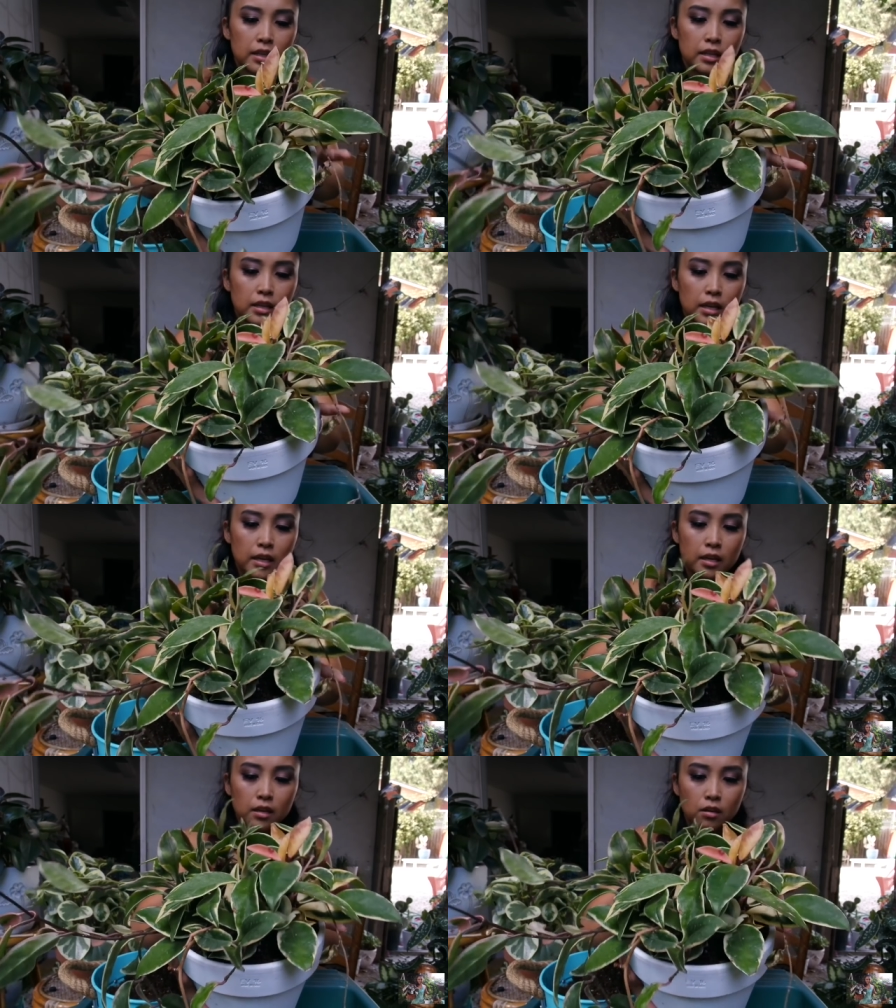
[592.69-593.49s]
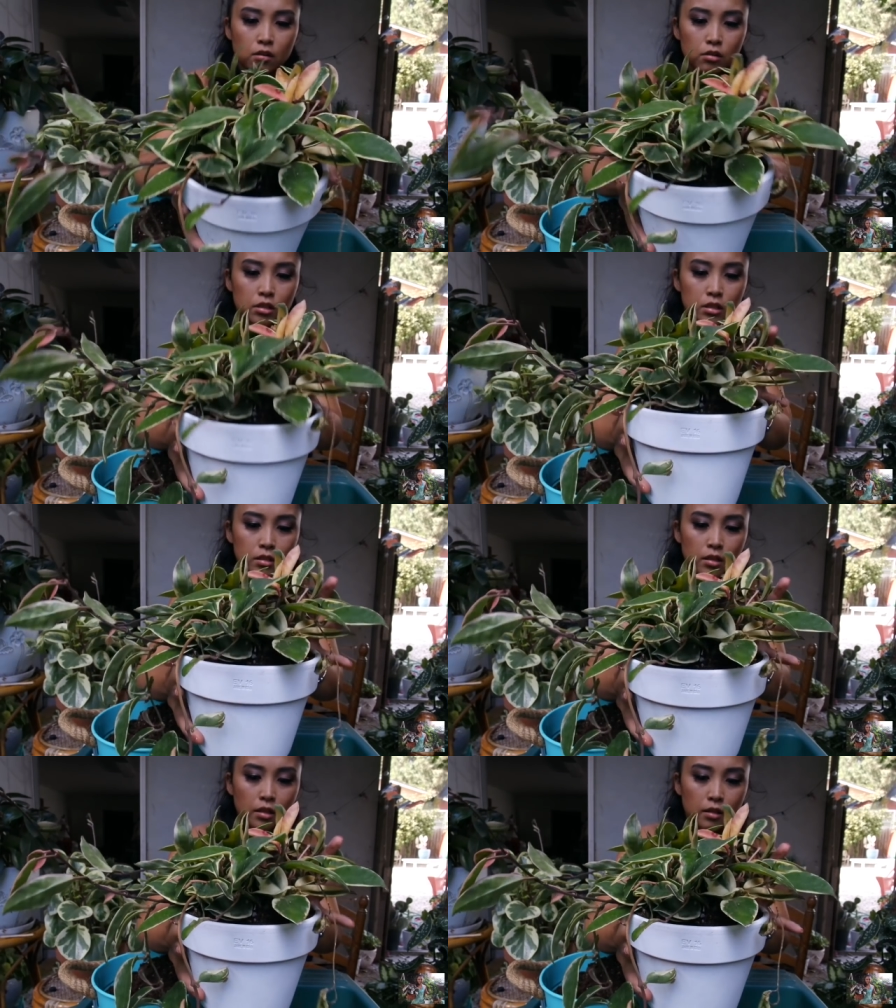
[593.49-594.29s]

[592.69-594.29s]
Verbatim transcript: think it looks